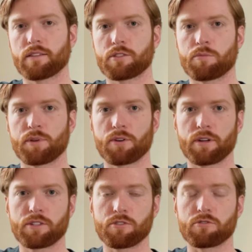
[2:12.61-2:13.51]
this would be your
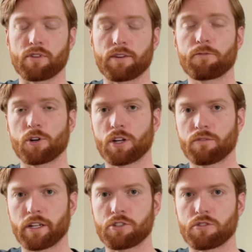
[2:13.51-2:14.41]
interest rate for
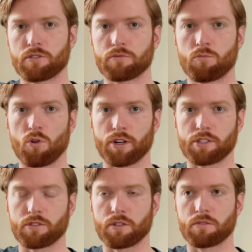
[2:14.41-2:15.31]
conventional
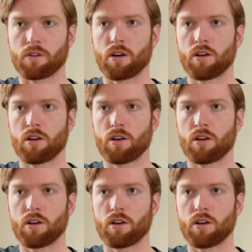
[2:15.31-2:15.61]
mortgage loan.